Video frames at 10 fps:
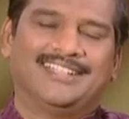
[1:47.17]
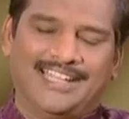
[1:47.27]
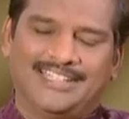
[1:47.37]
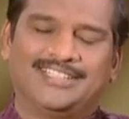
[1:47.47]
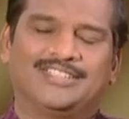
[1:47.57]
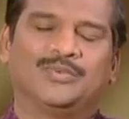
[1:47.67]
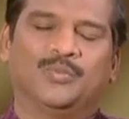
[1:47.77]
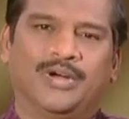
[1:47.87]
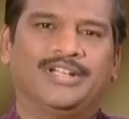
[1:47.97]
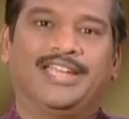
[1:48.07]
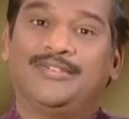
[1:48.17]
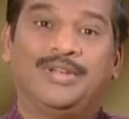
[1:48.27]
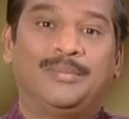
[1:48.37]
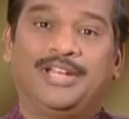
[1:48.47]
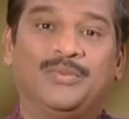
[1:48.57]
That is what
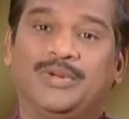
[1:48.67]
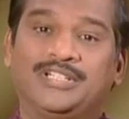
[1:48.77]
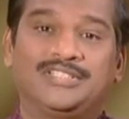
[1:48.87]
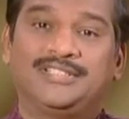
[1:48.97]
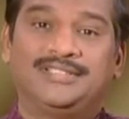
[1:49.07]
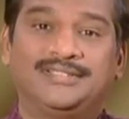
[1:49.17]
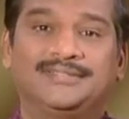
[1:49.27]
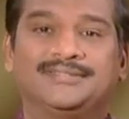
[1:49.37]
everybody wants to do.